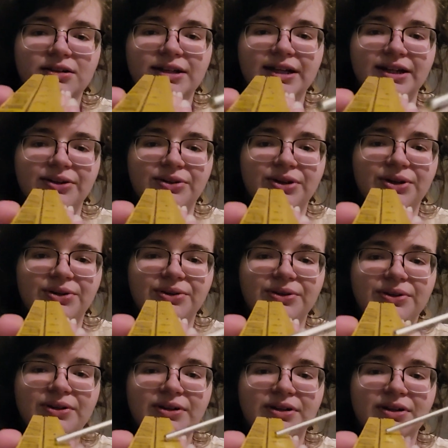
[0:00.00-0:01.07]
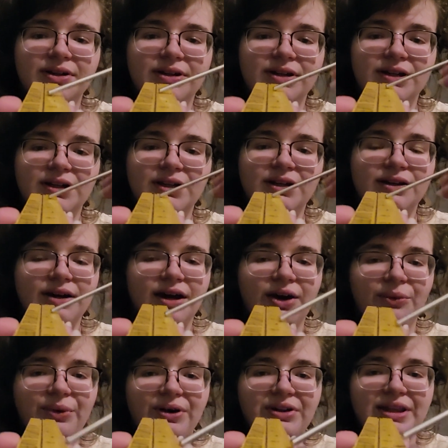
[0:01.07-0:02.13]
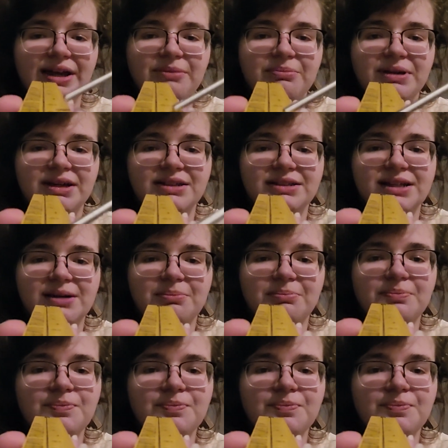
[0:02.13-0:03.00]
I don't know how well that picks up.